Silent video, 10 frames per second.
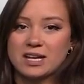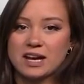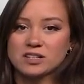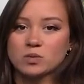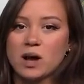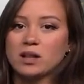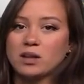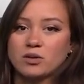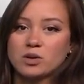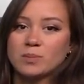day as well.
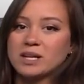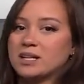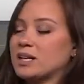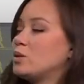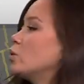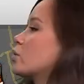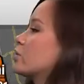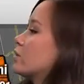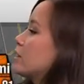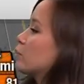Low humidity,
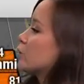northerly